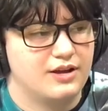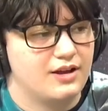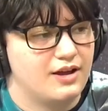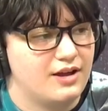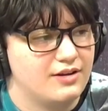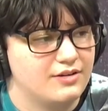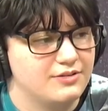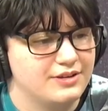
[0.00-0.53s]

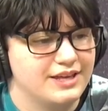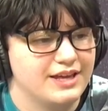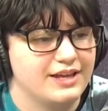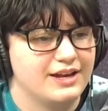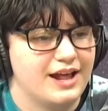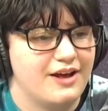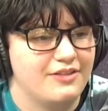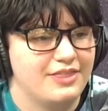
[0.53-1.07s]
I don't
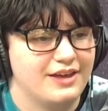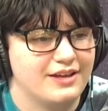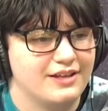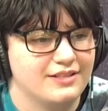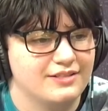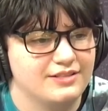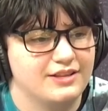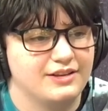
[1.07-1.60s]
get how
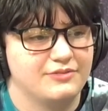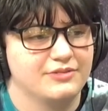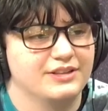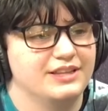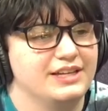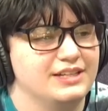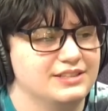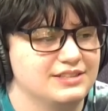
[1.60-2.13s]
that like
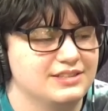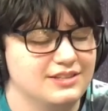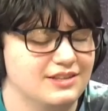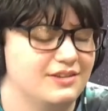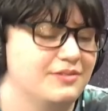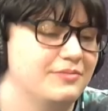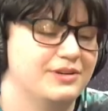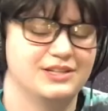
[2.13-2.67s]
relates to
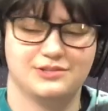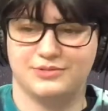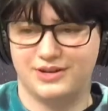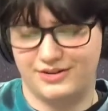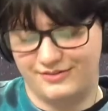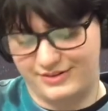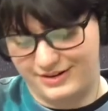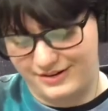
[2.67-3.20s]
the. It's
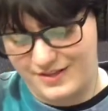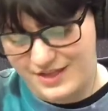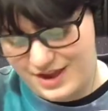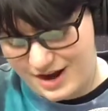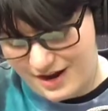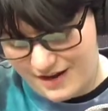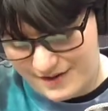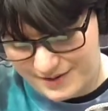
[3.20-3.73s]
whatever.
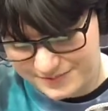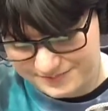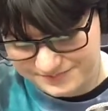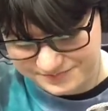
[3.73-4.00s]
Um, so